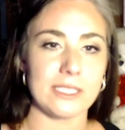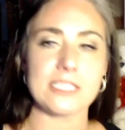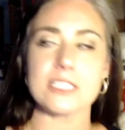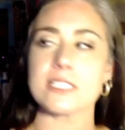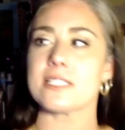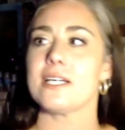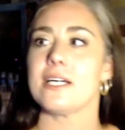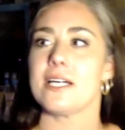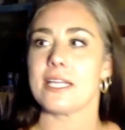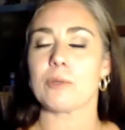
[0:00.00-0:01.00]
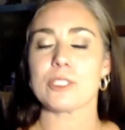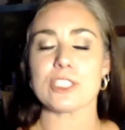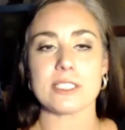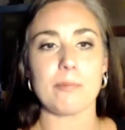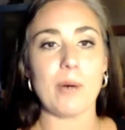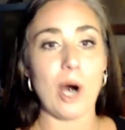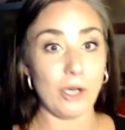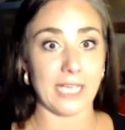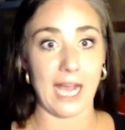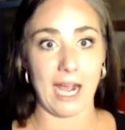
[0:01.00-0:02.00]
They were just
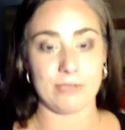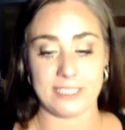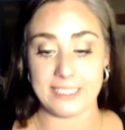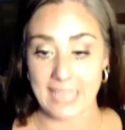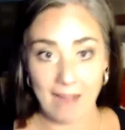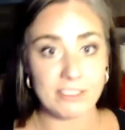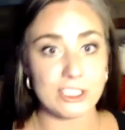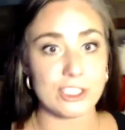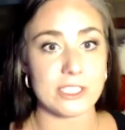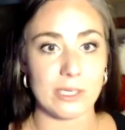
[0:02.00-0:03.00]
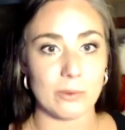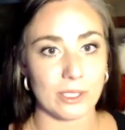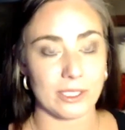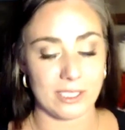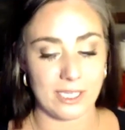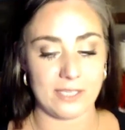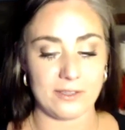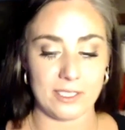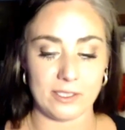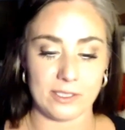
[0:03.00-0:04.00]
appalled at how savage they were.
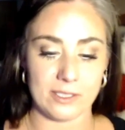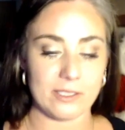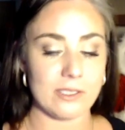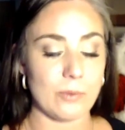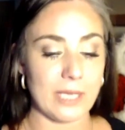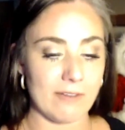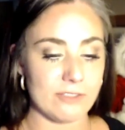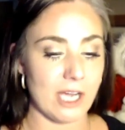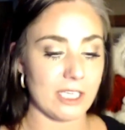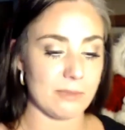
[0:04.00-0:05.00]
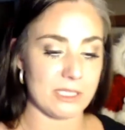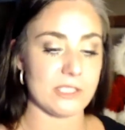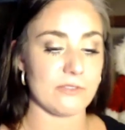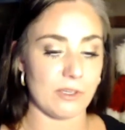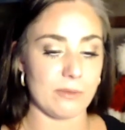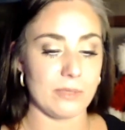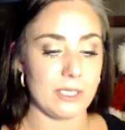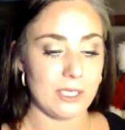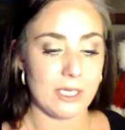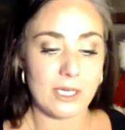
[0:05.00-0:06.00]
And then we have documents from
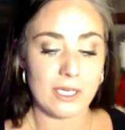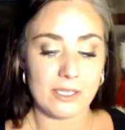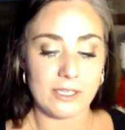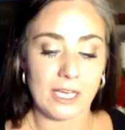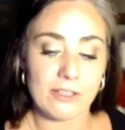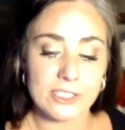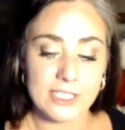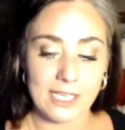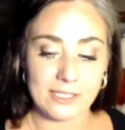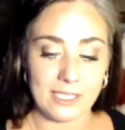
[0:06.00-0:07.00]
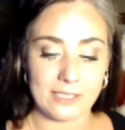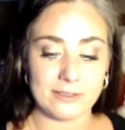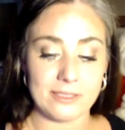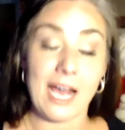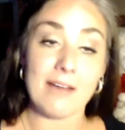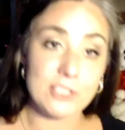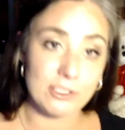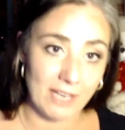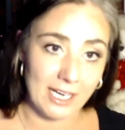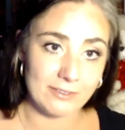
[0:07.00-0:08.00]
the other side that have
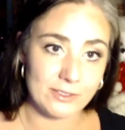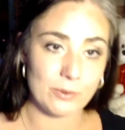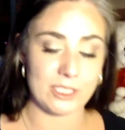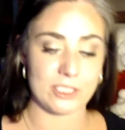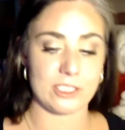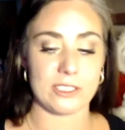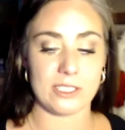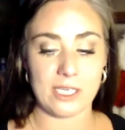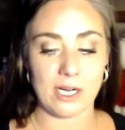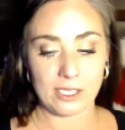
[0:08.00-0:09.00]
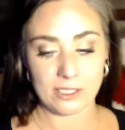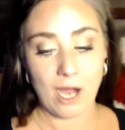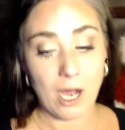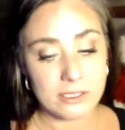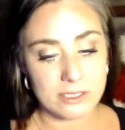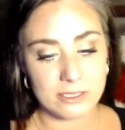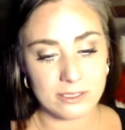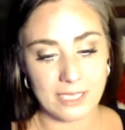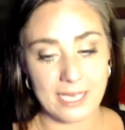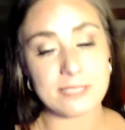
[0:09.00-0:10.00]
survived, which are not
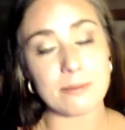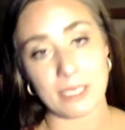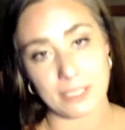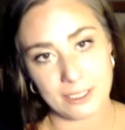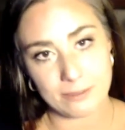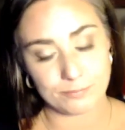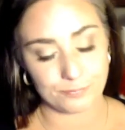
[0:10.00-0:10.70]
as many.